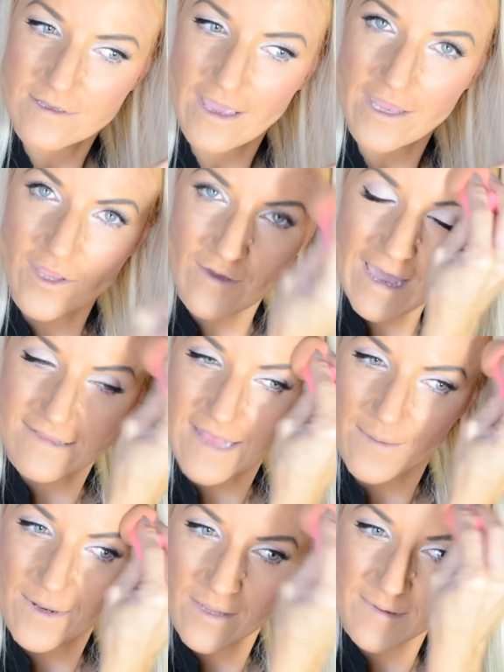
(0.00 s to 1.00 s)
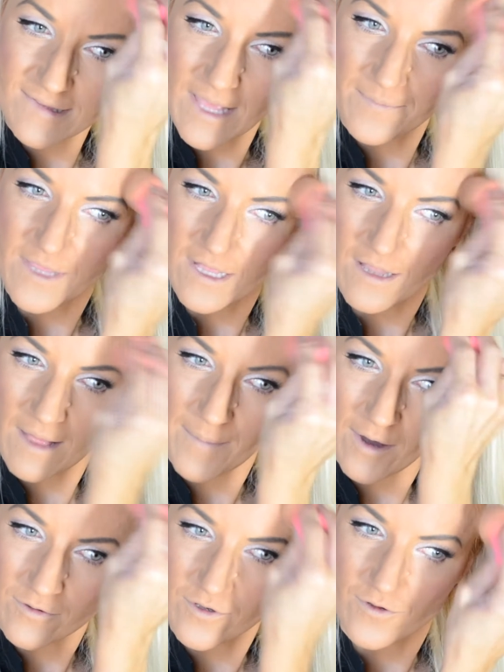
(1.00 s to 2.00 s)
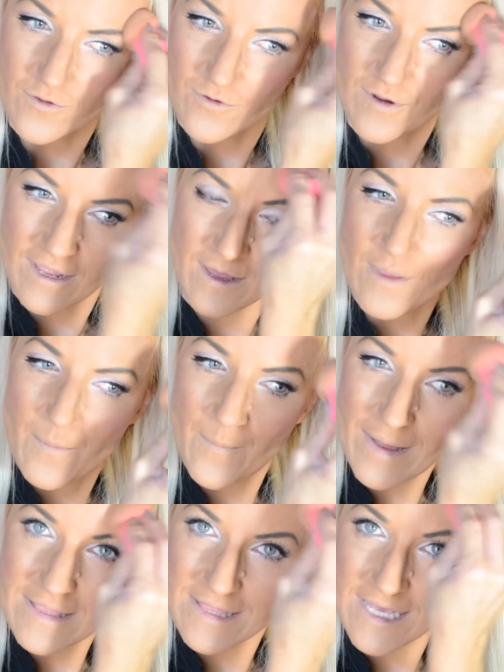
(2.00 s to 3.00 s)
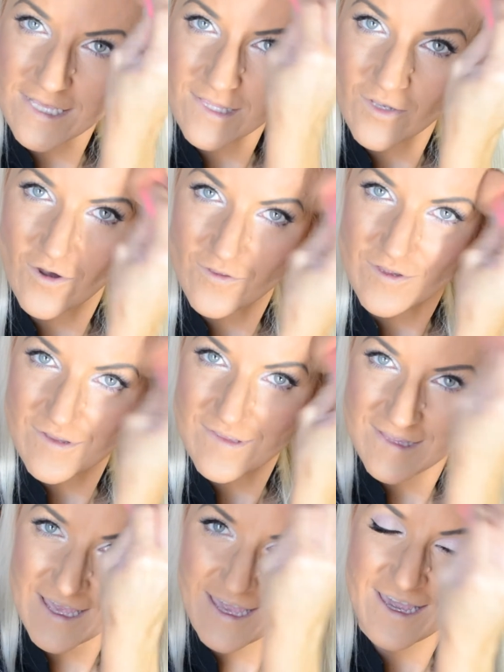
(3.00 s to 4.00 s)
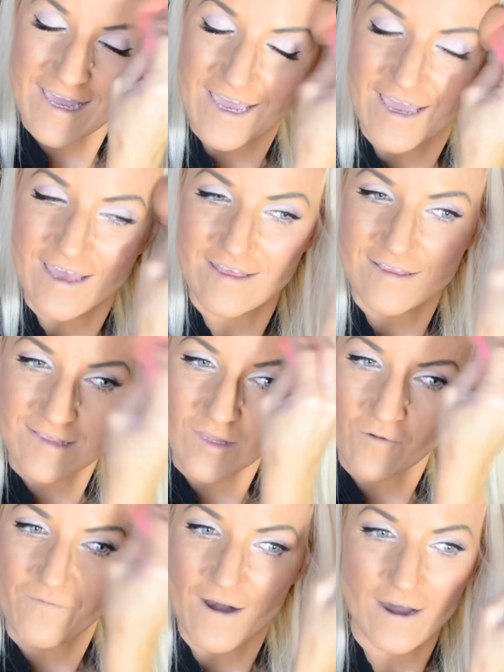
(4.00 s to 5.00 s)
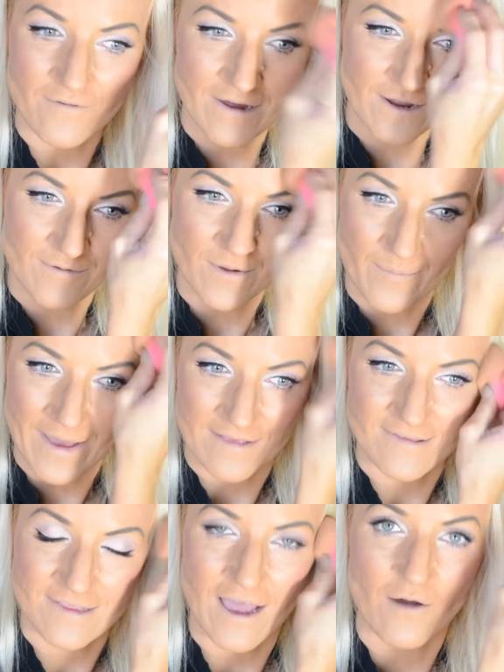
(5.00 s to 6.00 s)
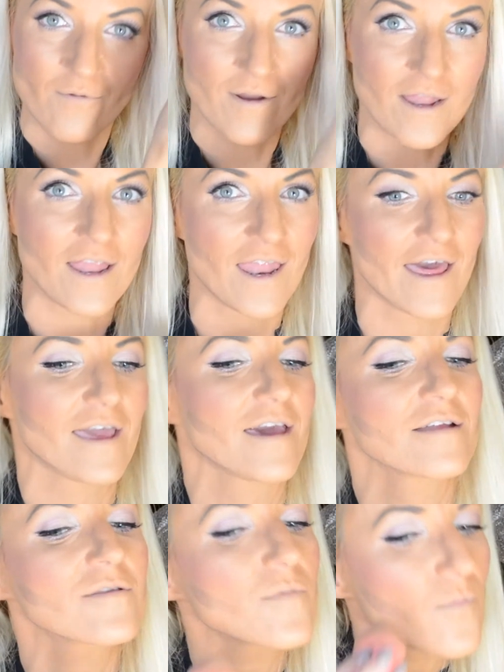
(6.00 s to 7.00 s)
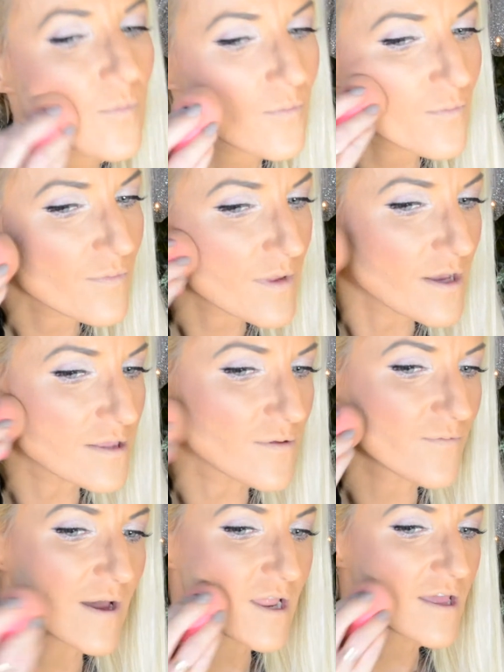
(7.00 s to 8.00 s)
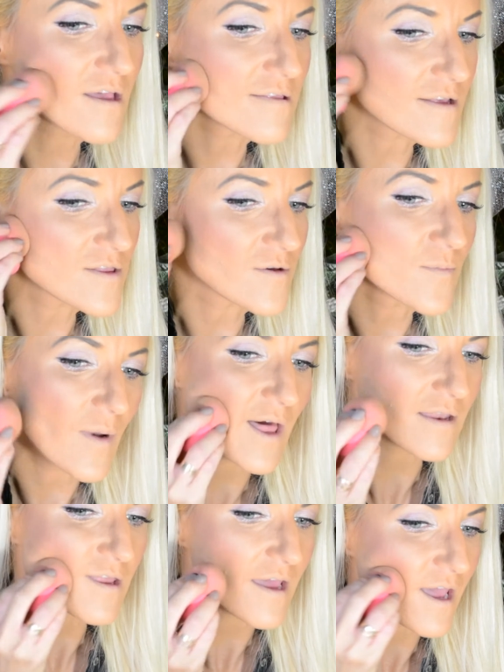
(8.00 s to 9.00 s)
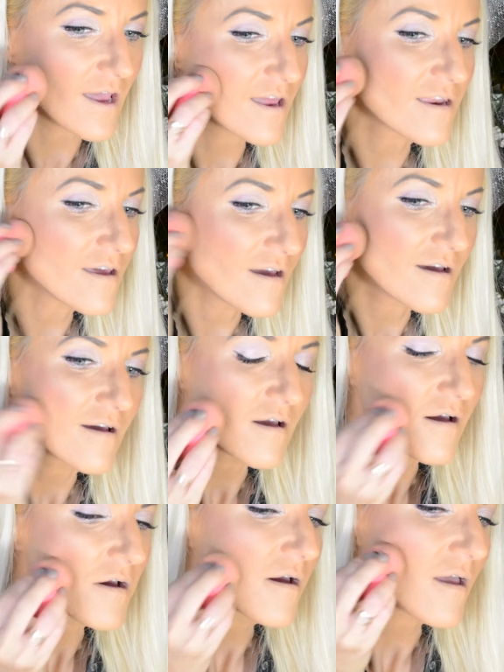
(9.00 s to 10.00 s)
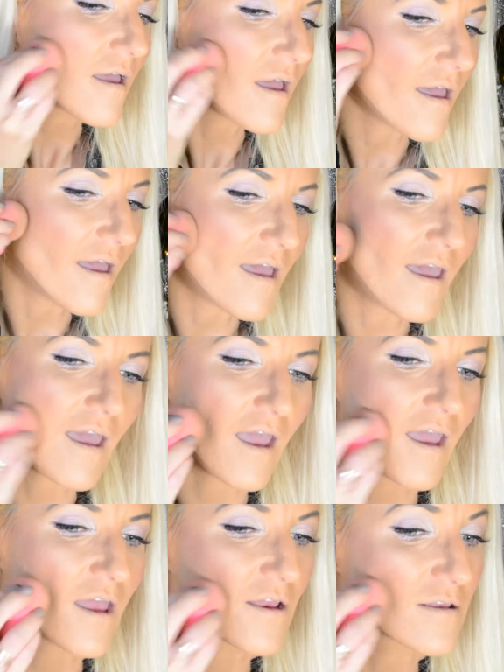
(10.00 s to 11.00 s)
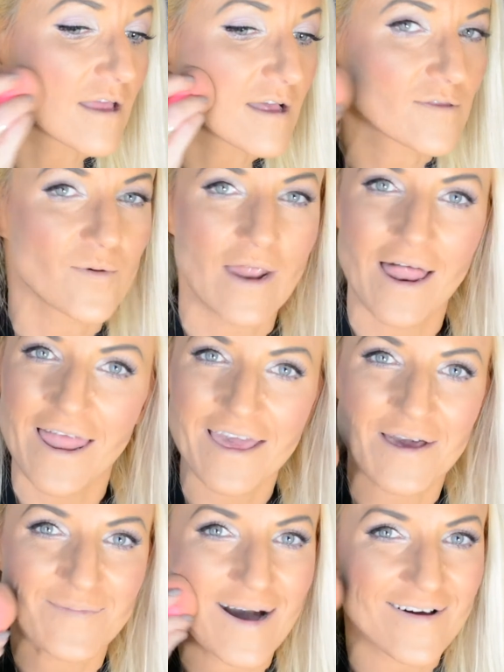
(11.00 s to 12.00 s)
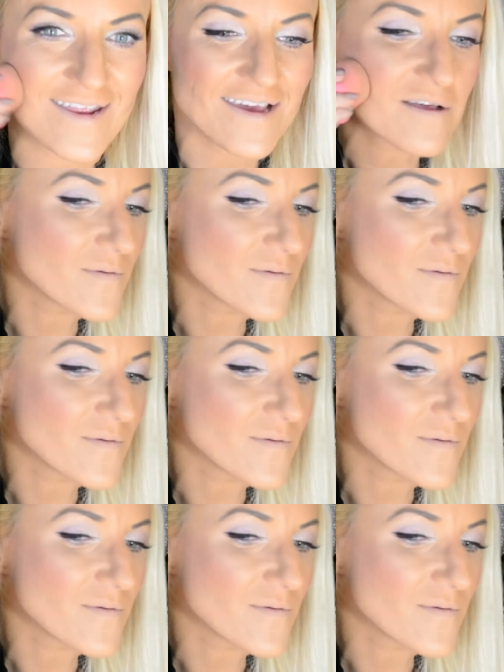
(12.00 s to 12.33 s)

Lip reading: And you guys, I'm a little bit skeptical about contouring, but this contour stick is so far one of the best. I really like it. It's very easy to blend in, and that's what I like about it.